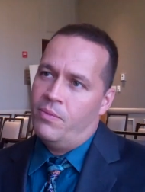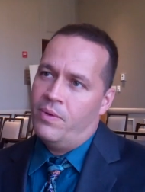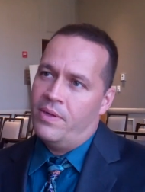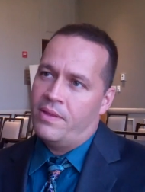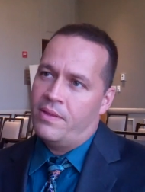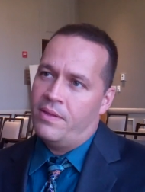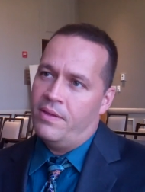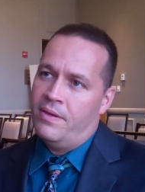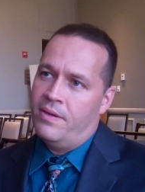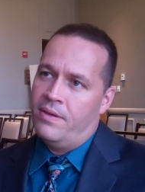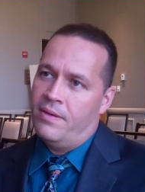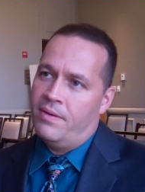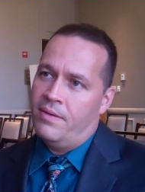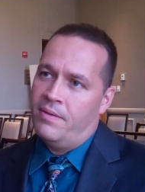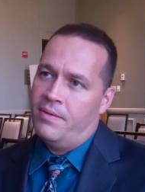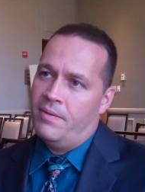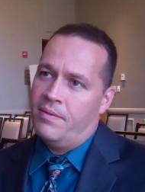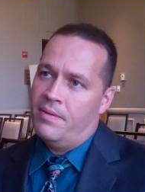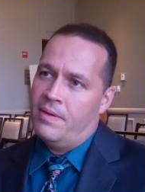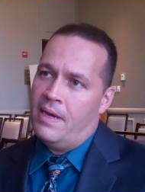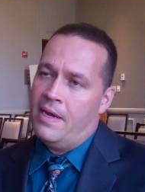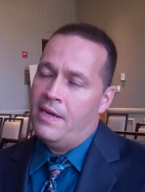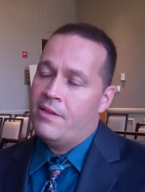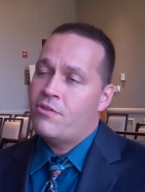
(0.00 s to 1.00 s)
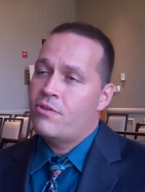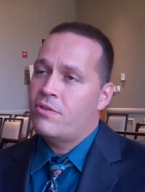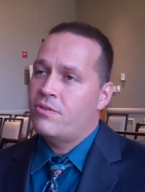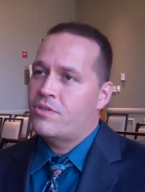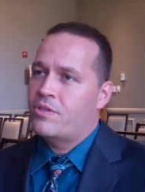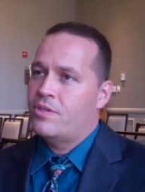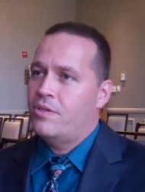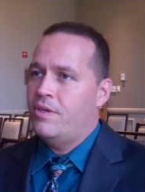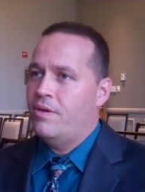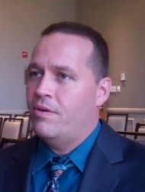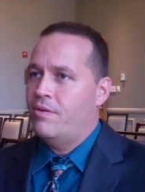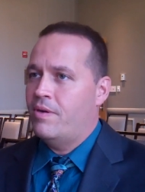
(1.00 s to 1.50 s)
what the
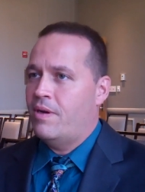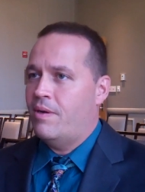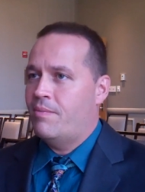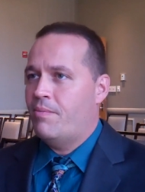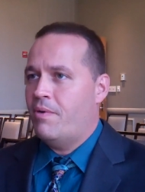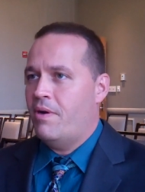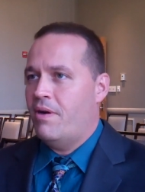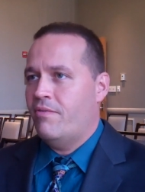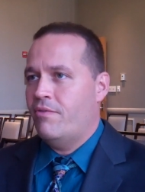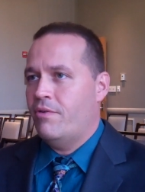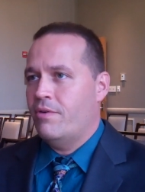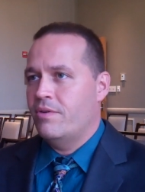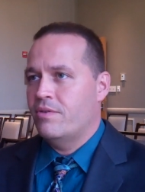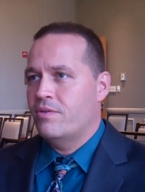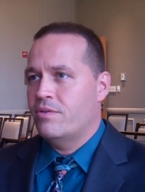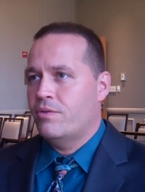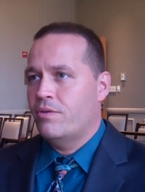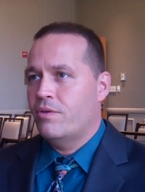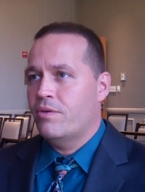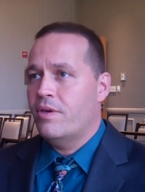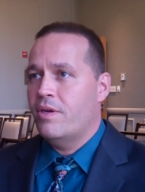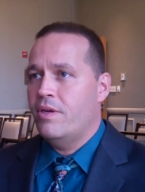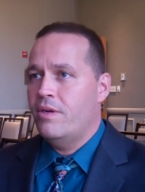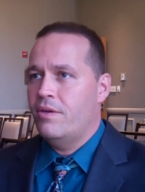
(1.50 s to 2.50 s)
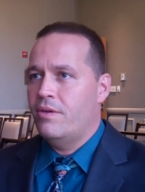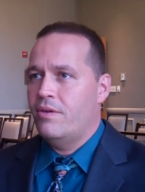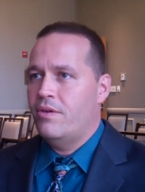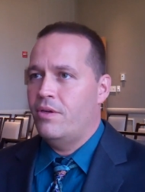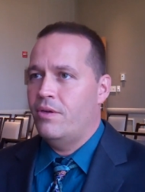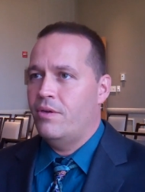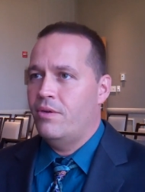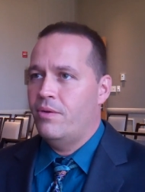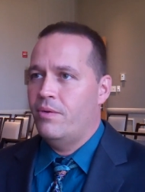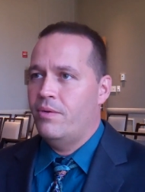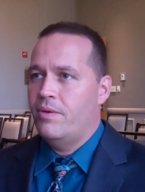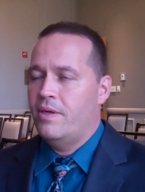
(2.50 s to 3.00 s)
agency or nonprofit is looking to
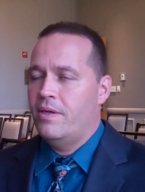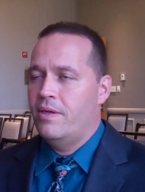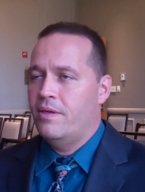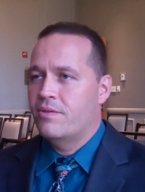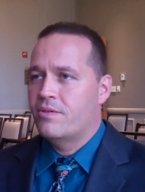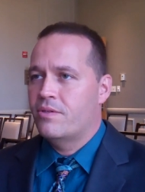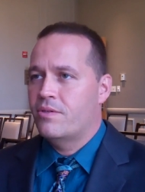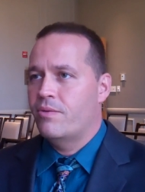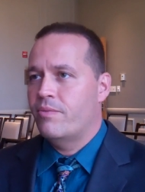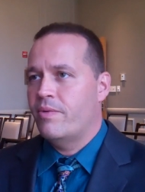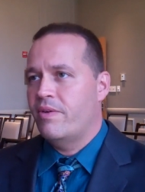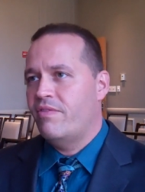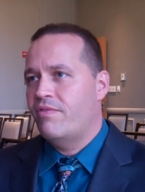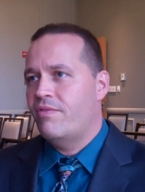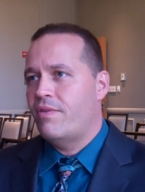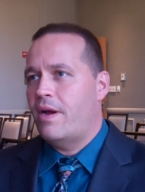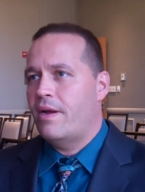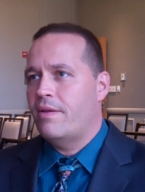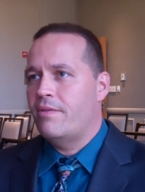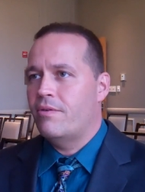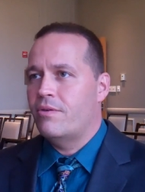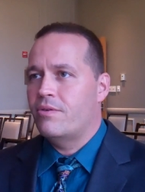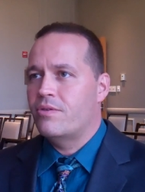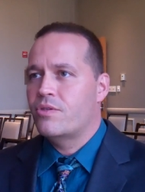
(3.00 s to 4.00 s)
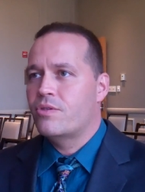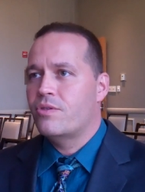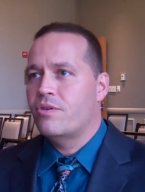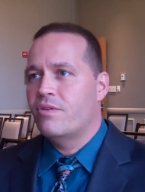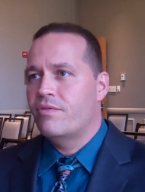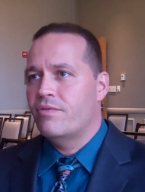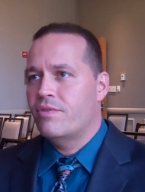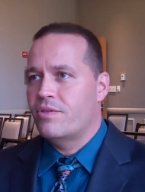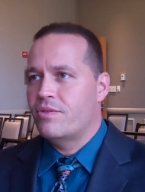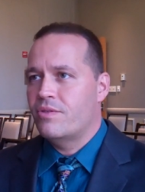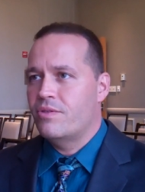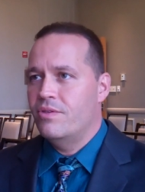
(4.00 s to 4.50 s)
do is to refine their
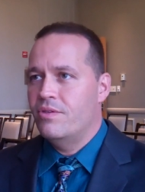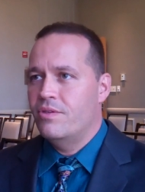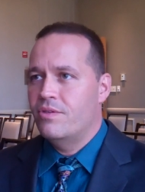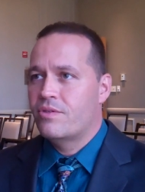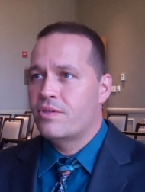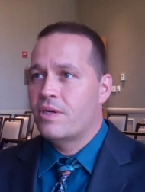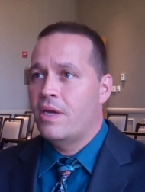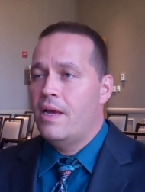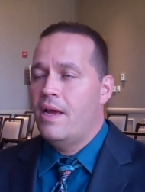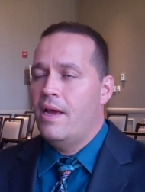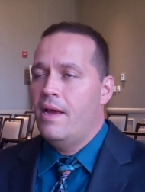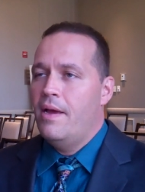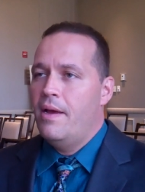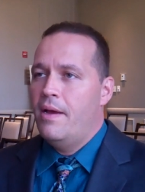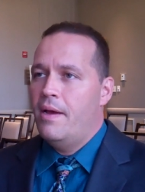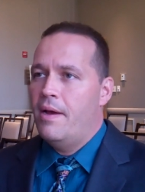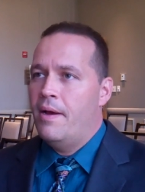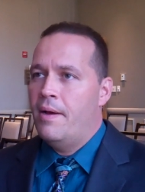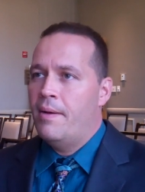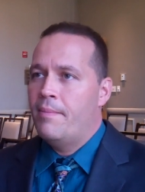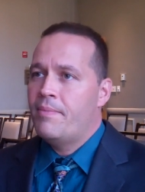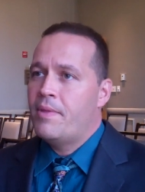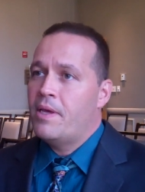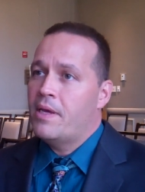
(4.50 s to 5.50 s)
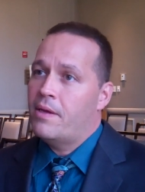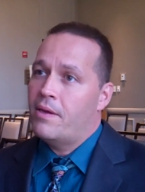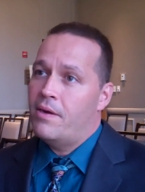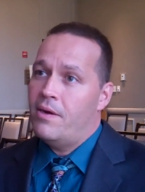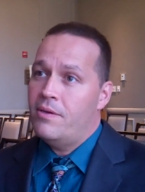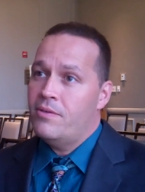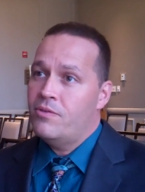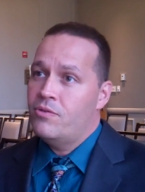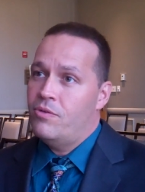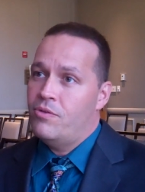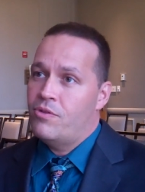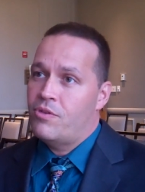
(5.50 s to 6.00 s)
services, they can
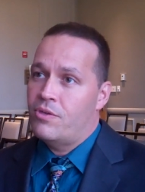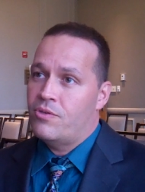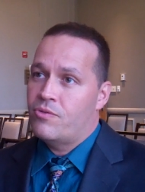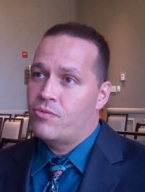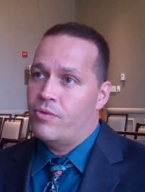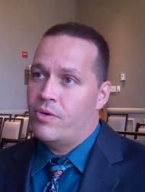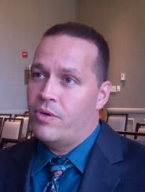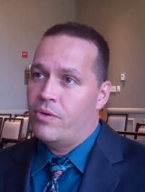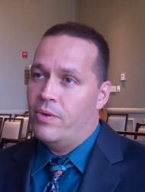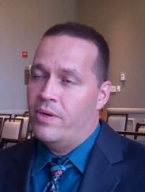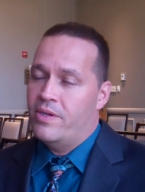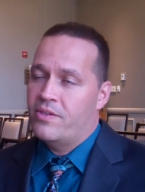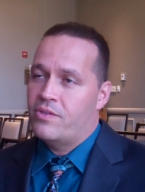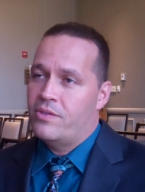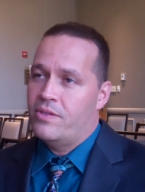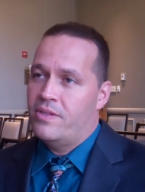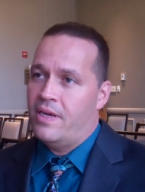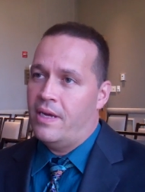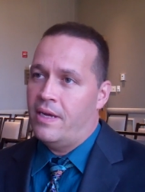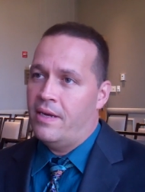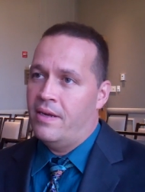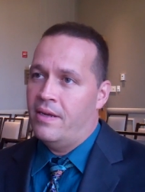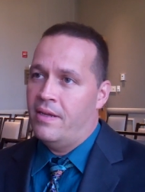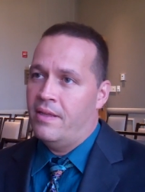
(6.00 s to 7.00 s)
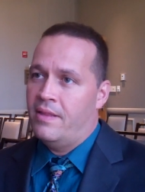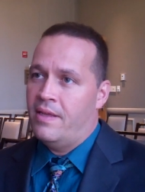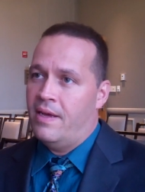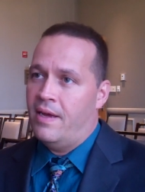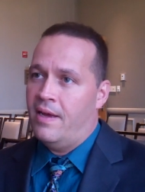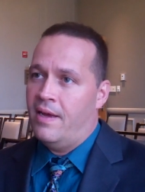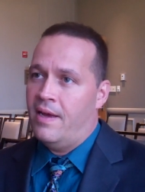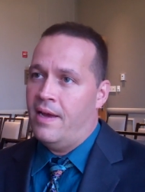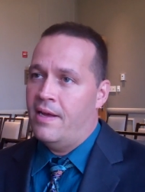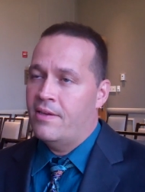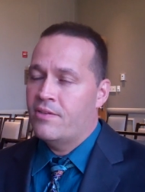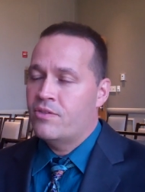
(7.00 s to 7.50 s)
also just request data
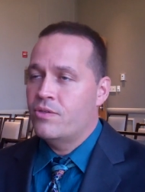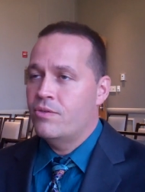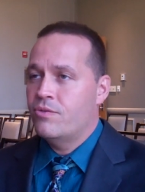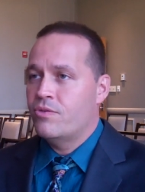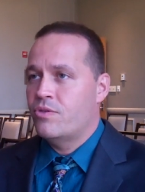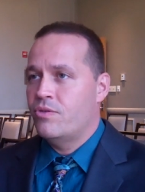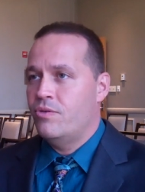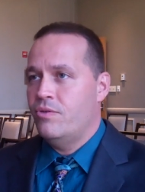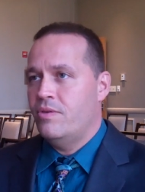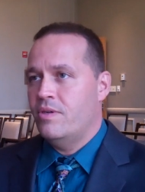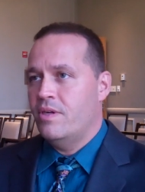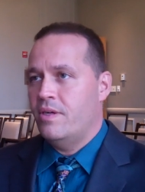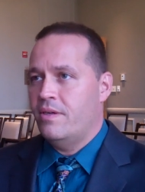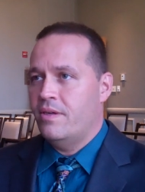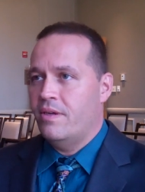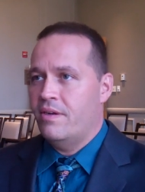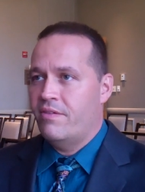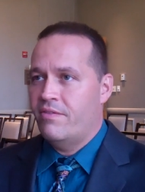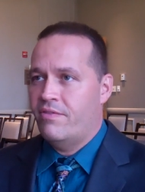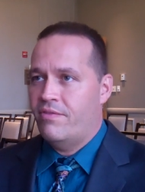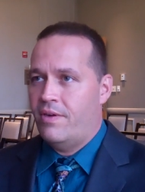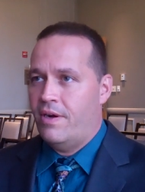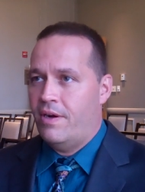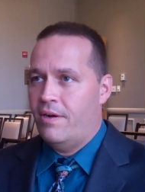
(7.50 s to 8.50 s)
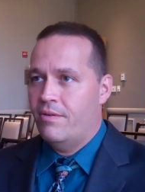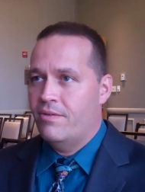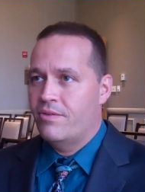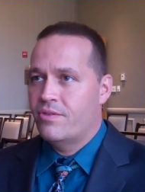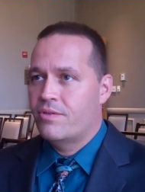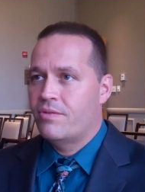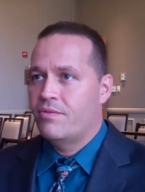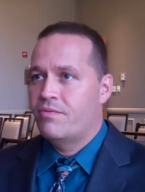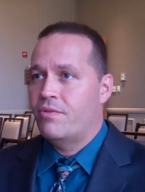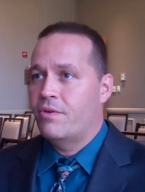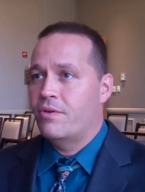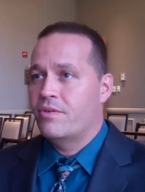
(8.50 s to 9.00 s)
that has no student
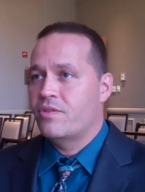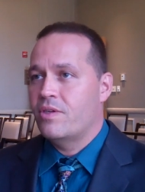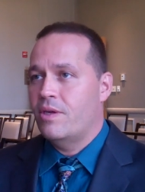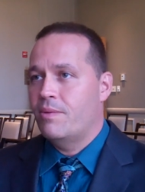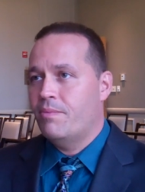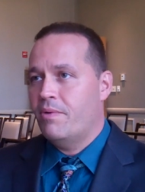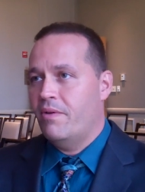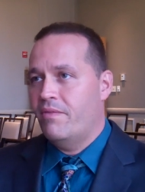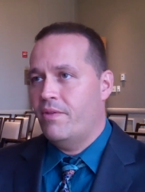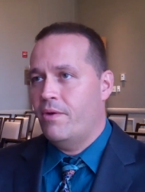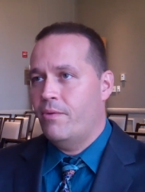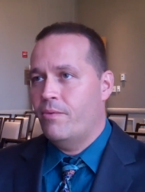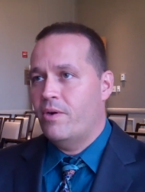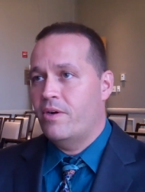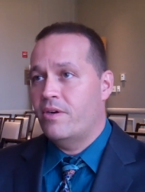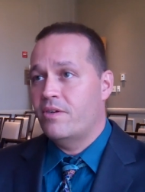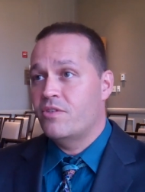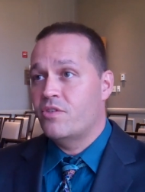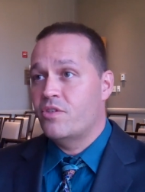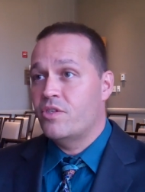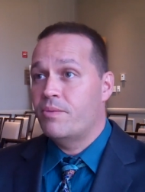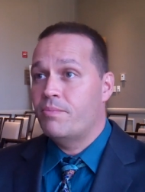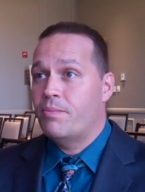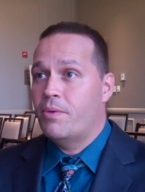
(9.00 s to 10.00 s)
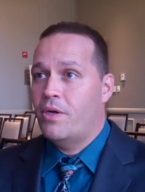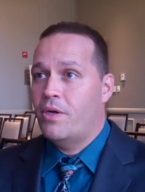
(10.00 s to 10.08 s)
identifiers. For example, if they run a zip